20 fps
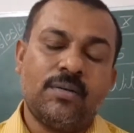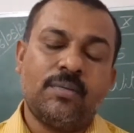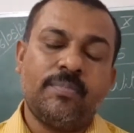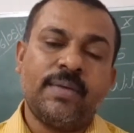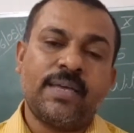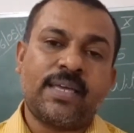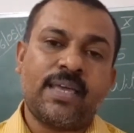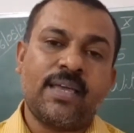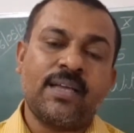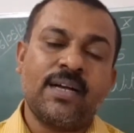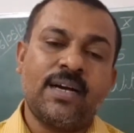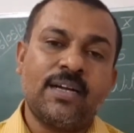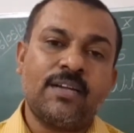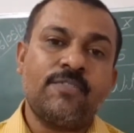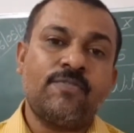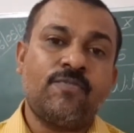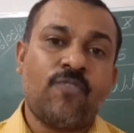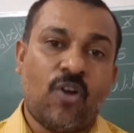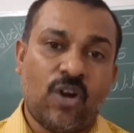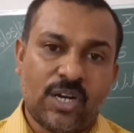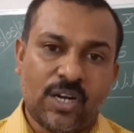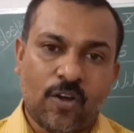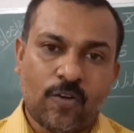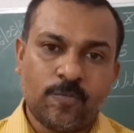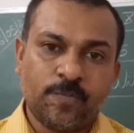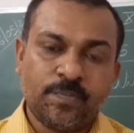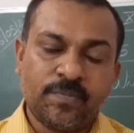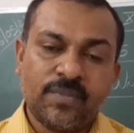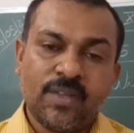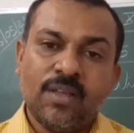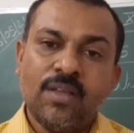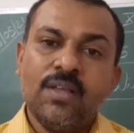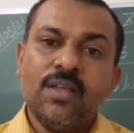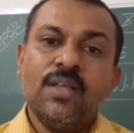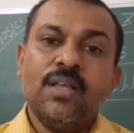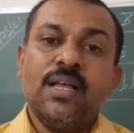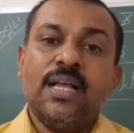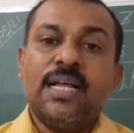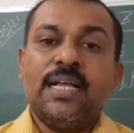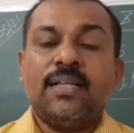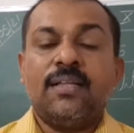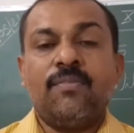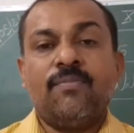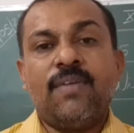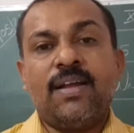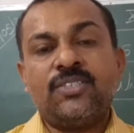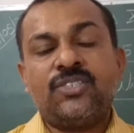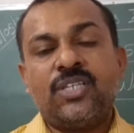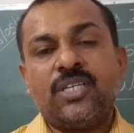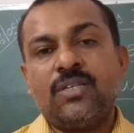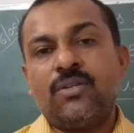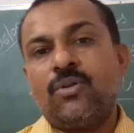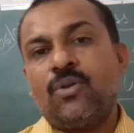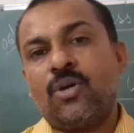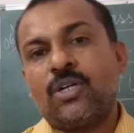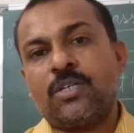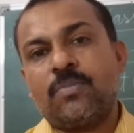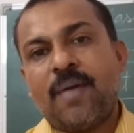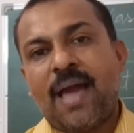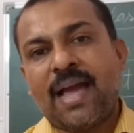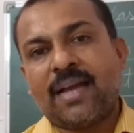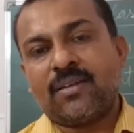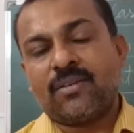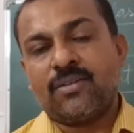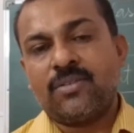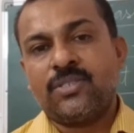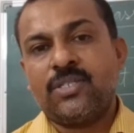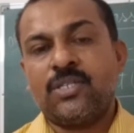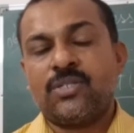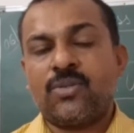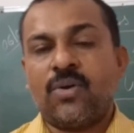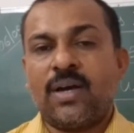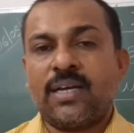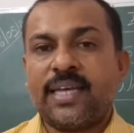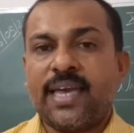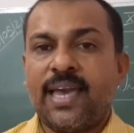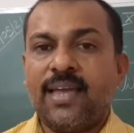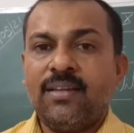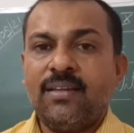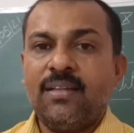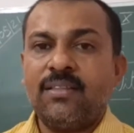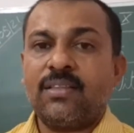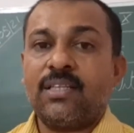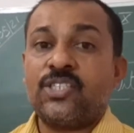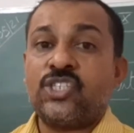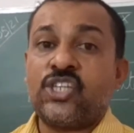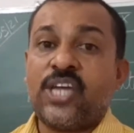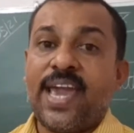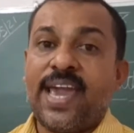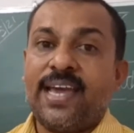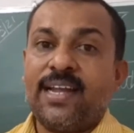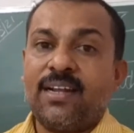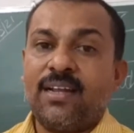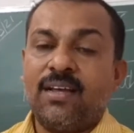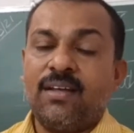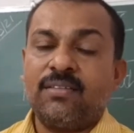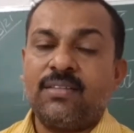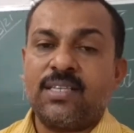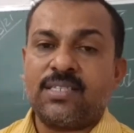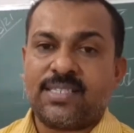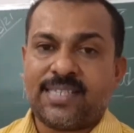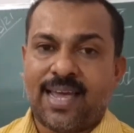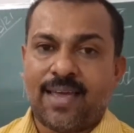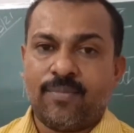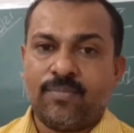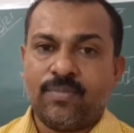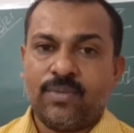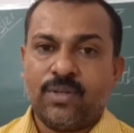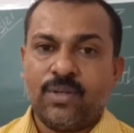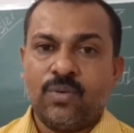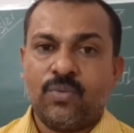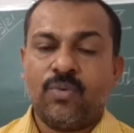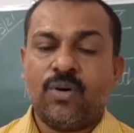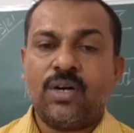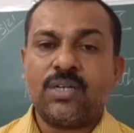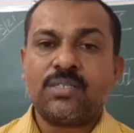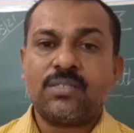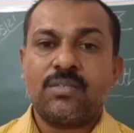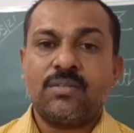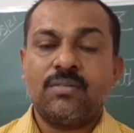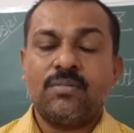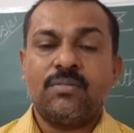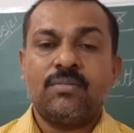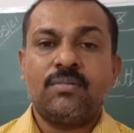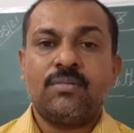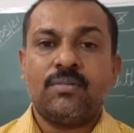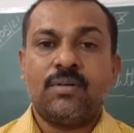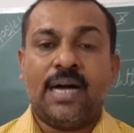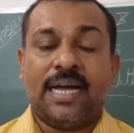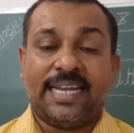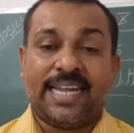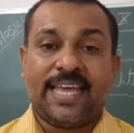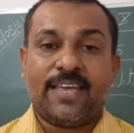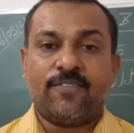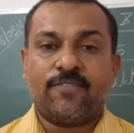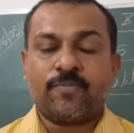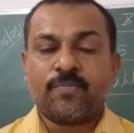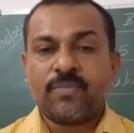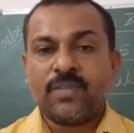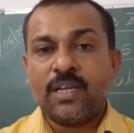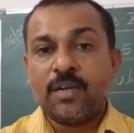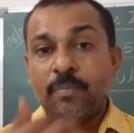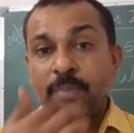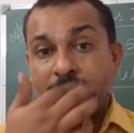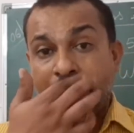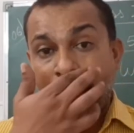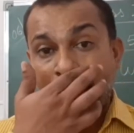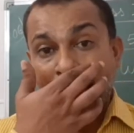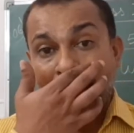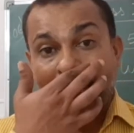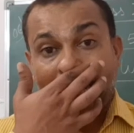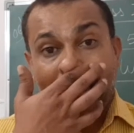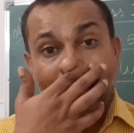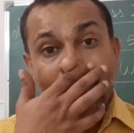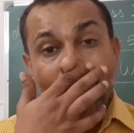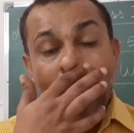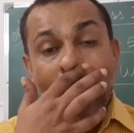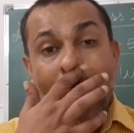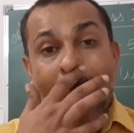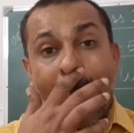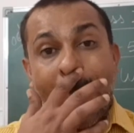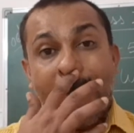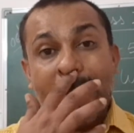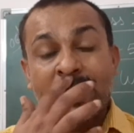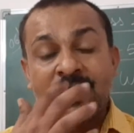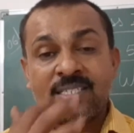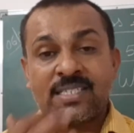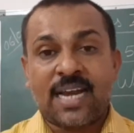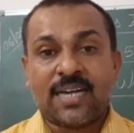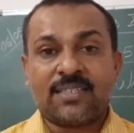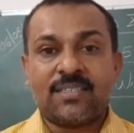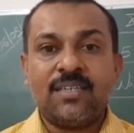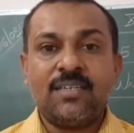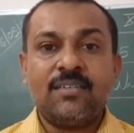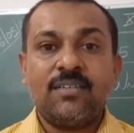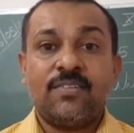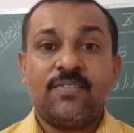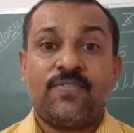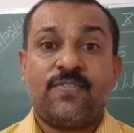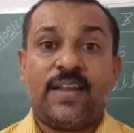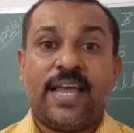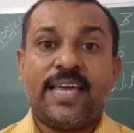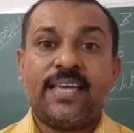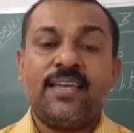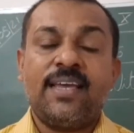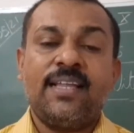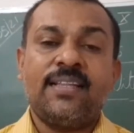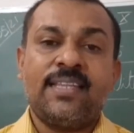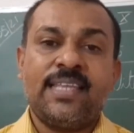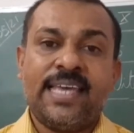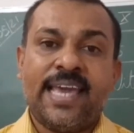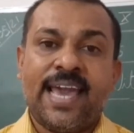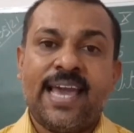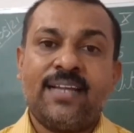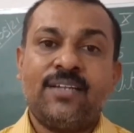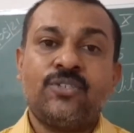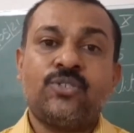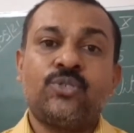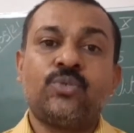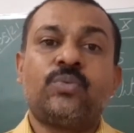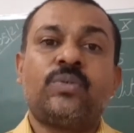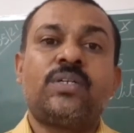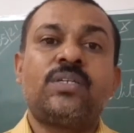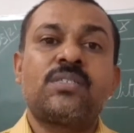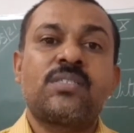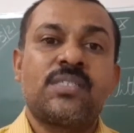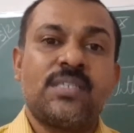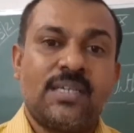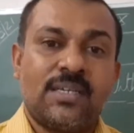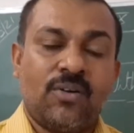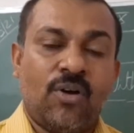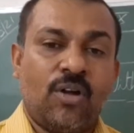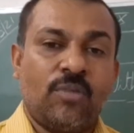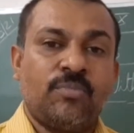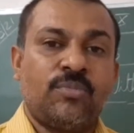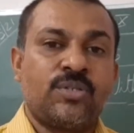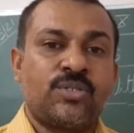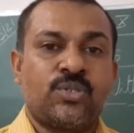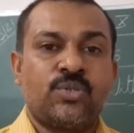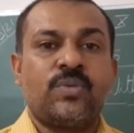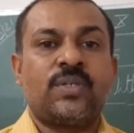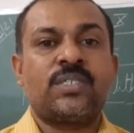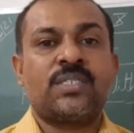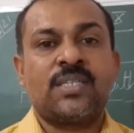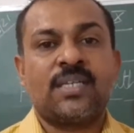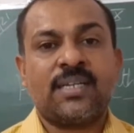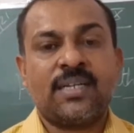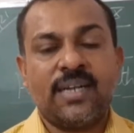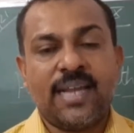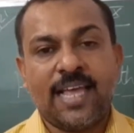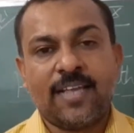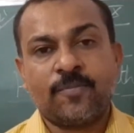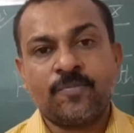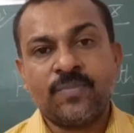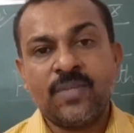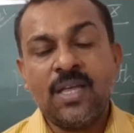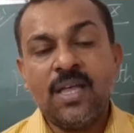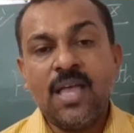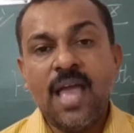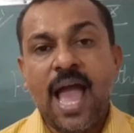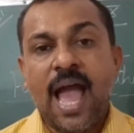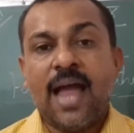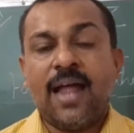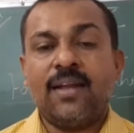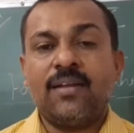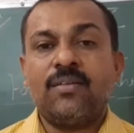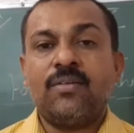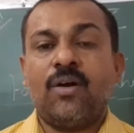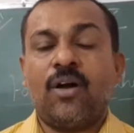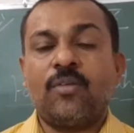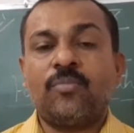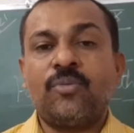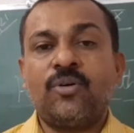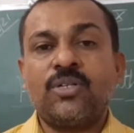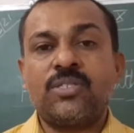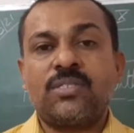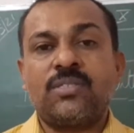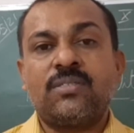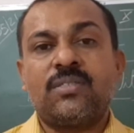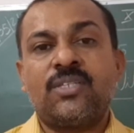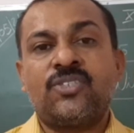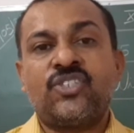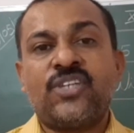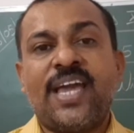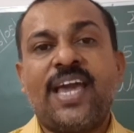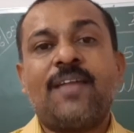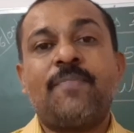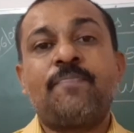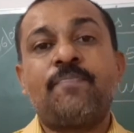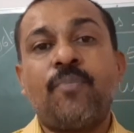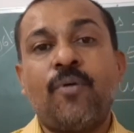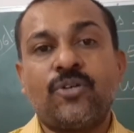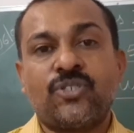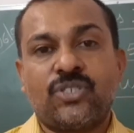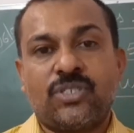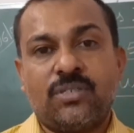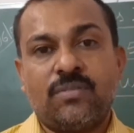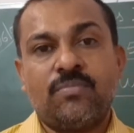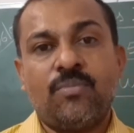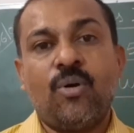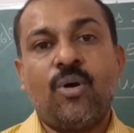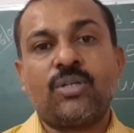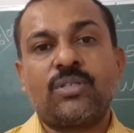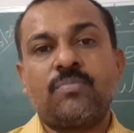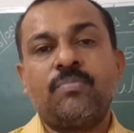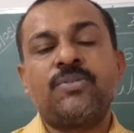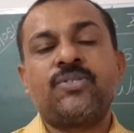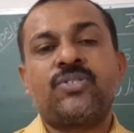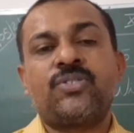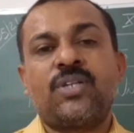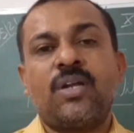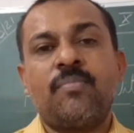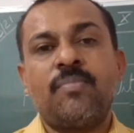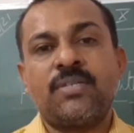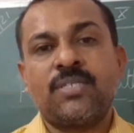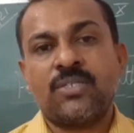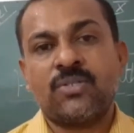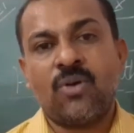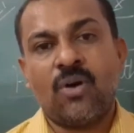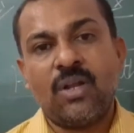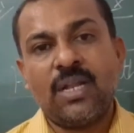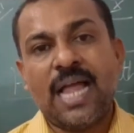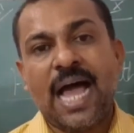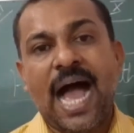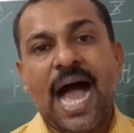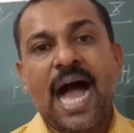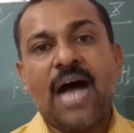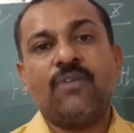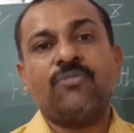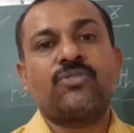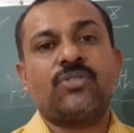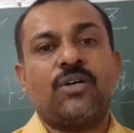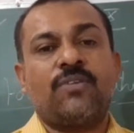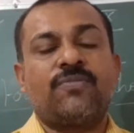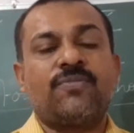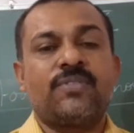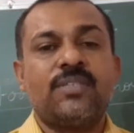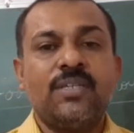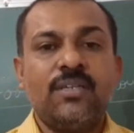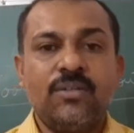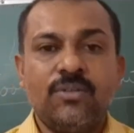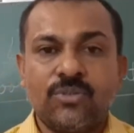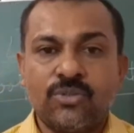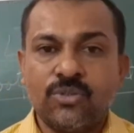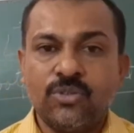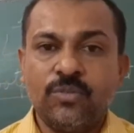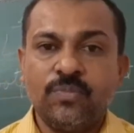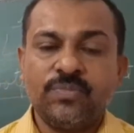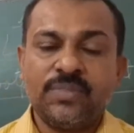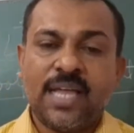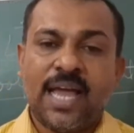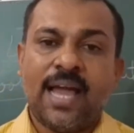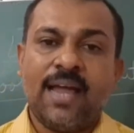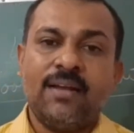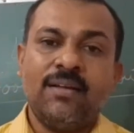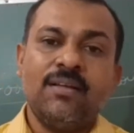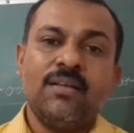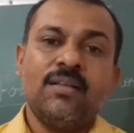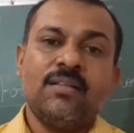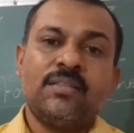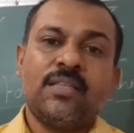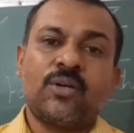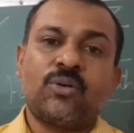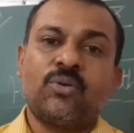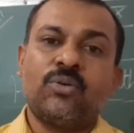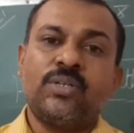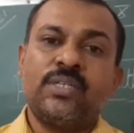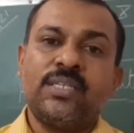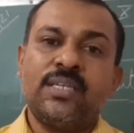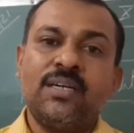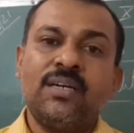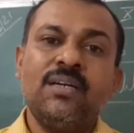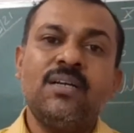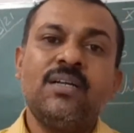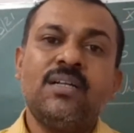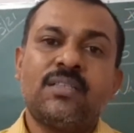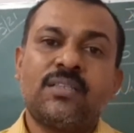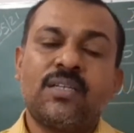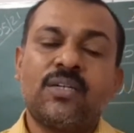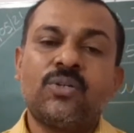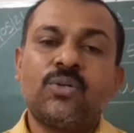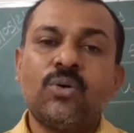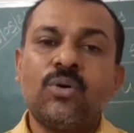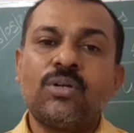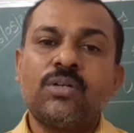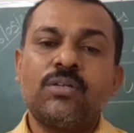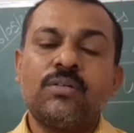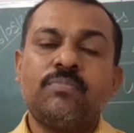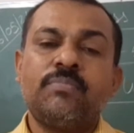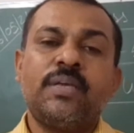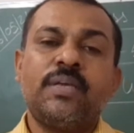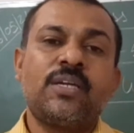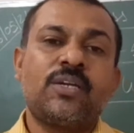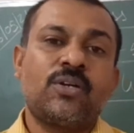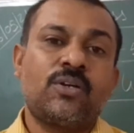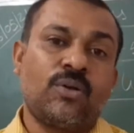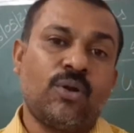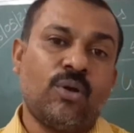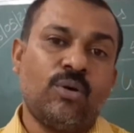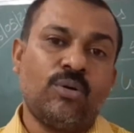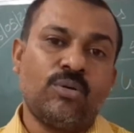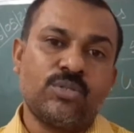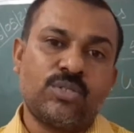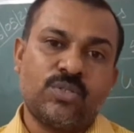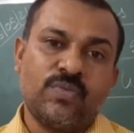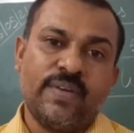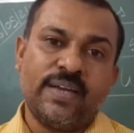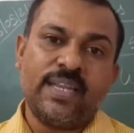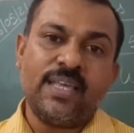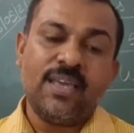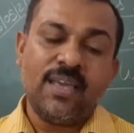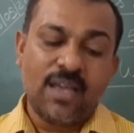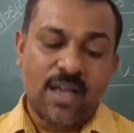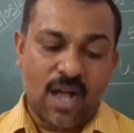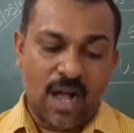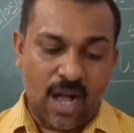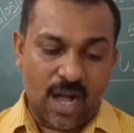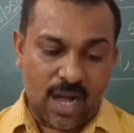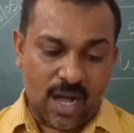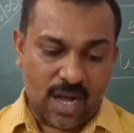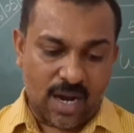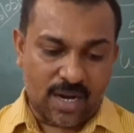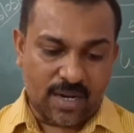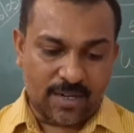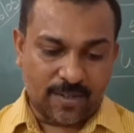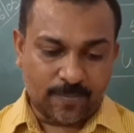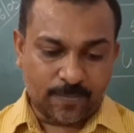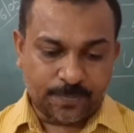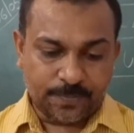making her fall down. When she looked back, she saw again the chair this time was alive. It became alive and it started flying in the air towards her, almost towards her leg. And almost the chair pushed both Mr. and Mrs. Hall out of the room, and they could hear the door being closed very hard.